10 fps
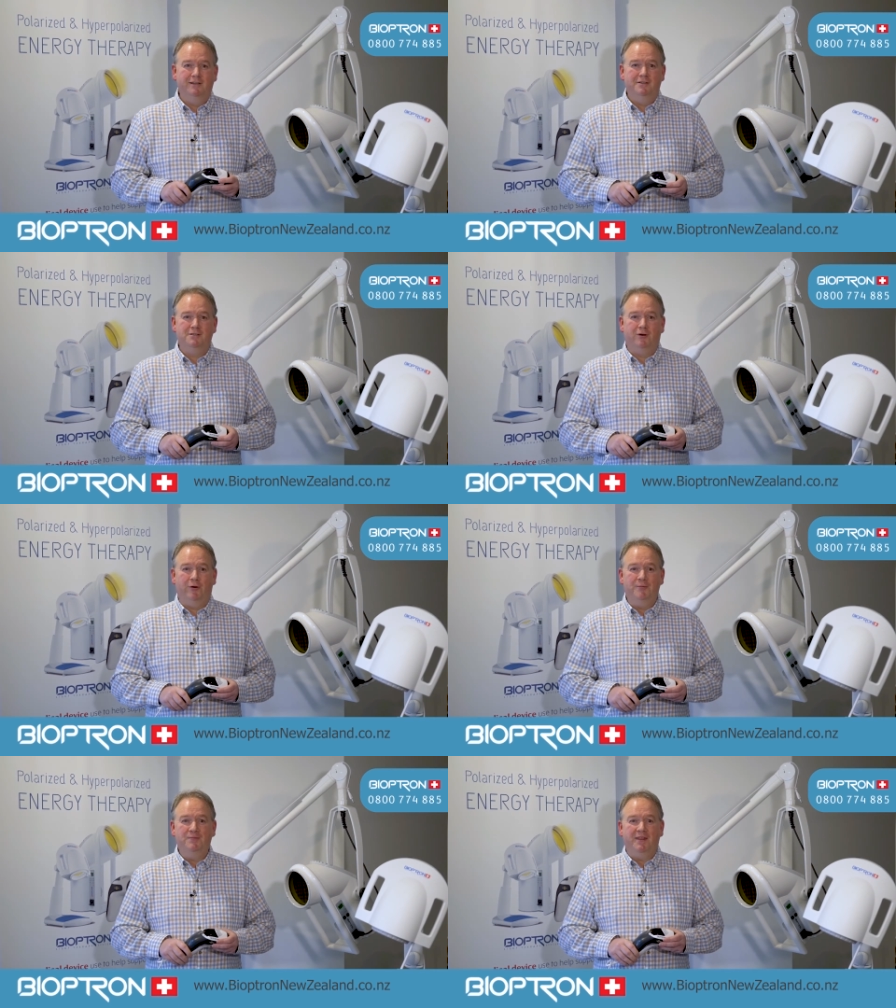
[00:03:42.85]

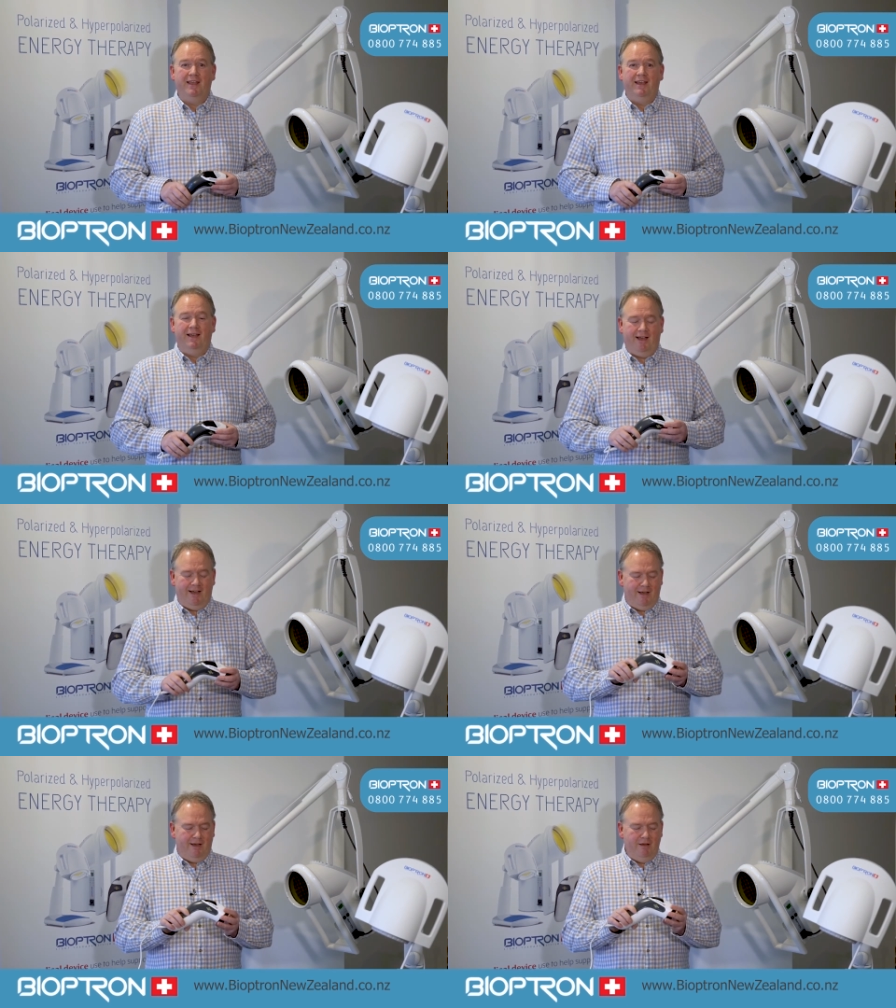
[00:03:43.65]
So
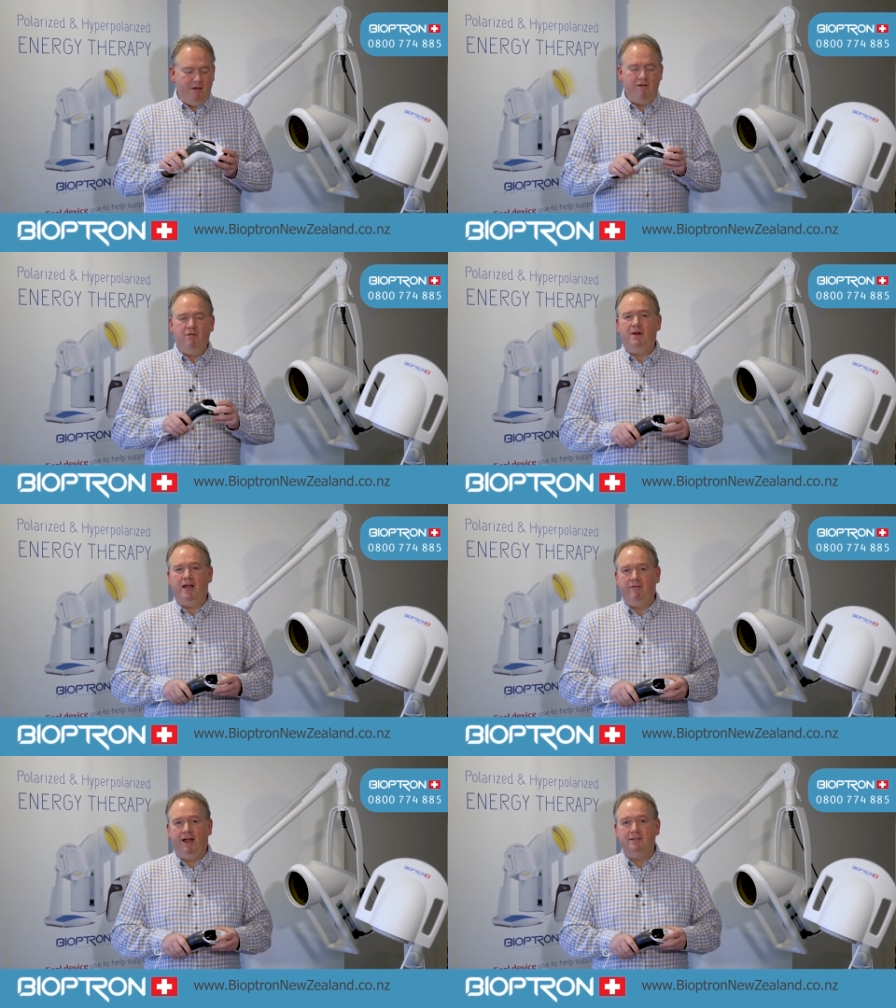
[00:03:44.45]
have a
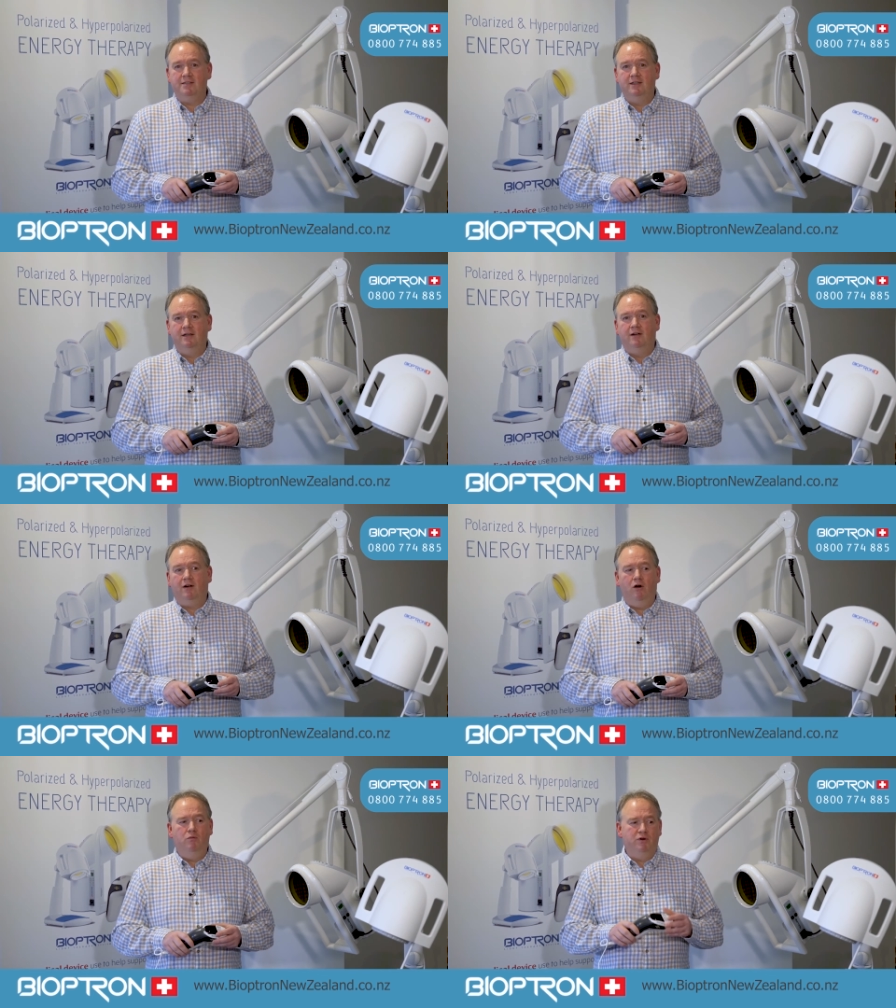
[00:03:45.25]
play around.
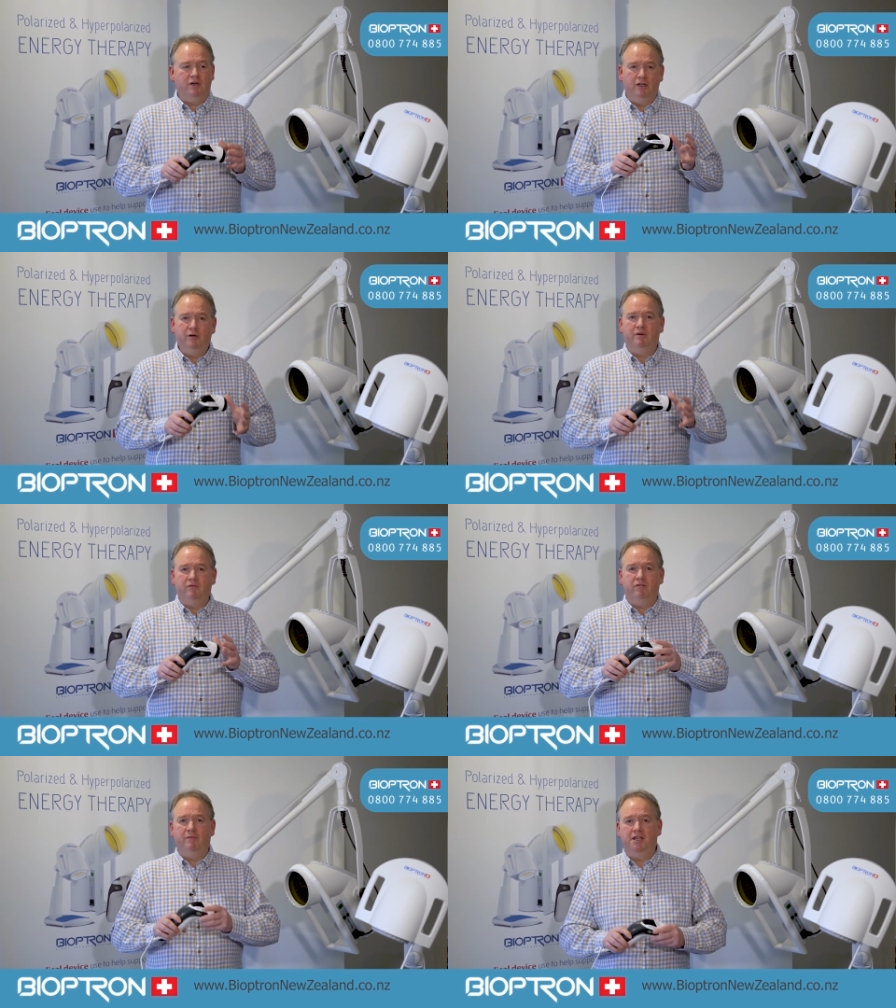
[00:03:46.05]
I'll put a little bit of
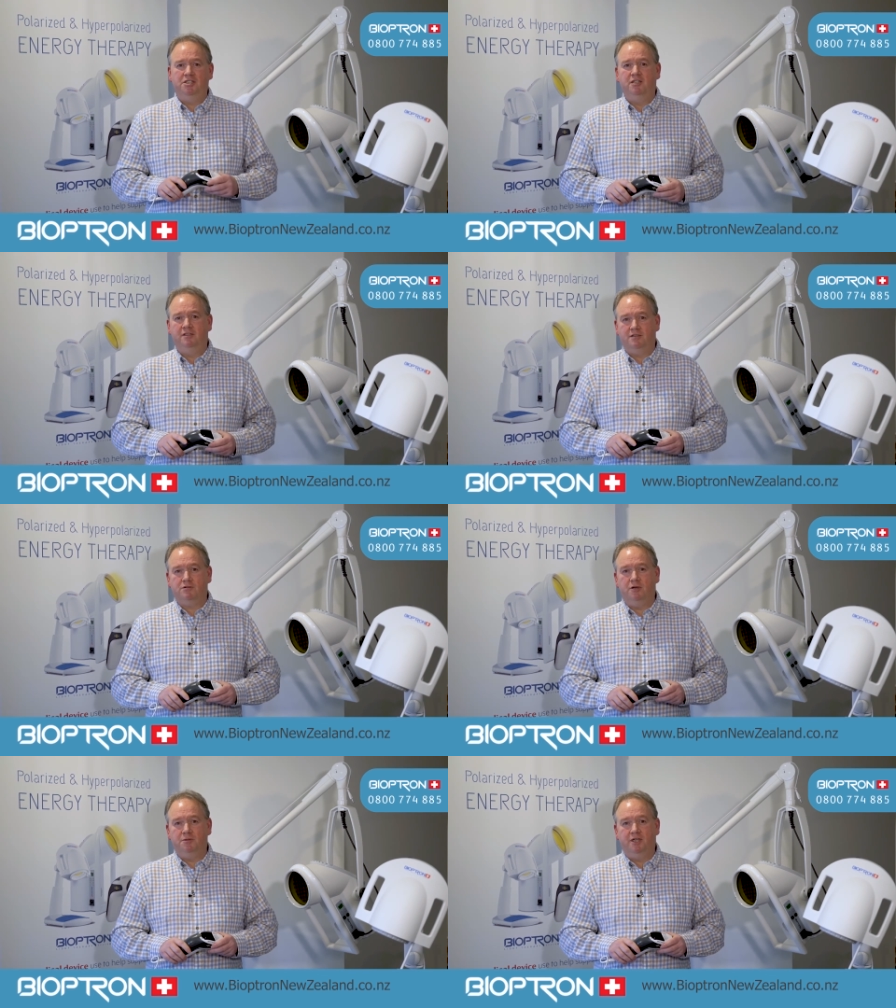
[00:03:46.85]
information in the
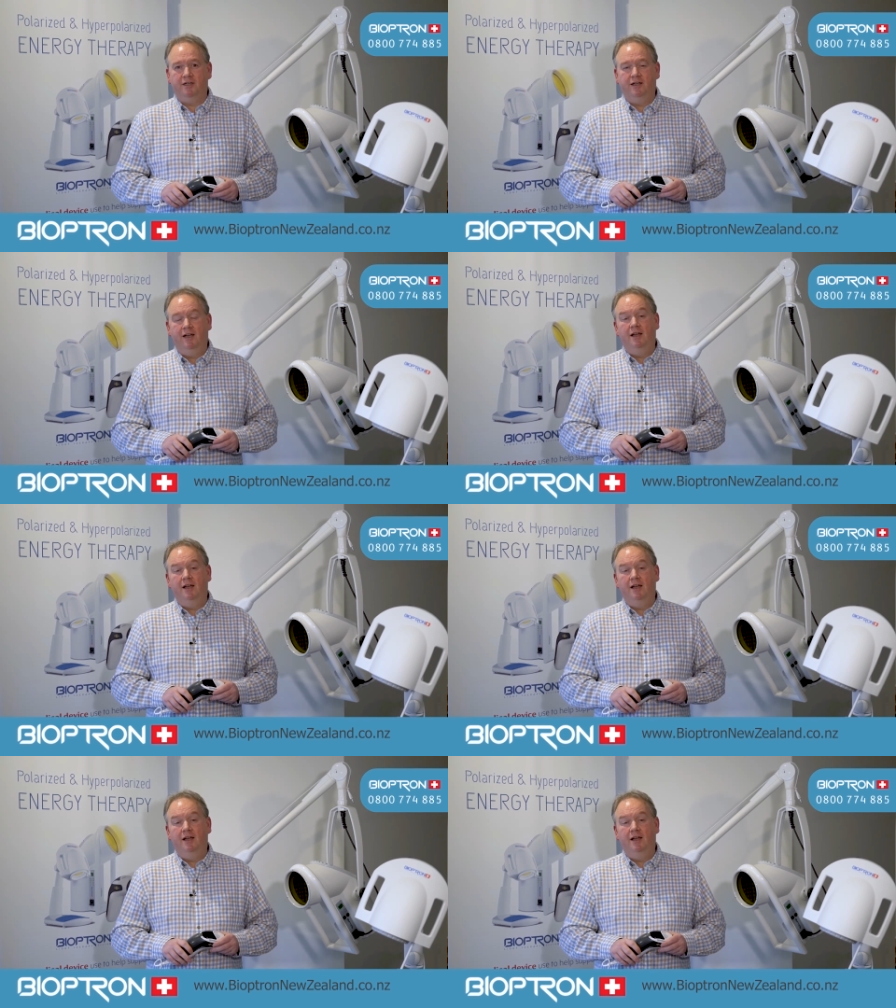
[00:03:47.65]
description.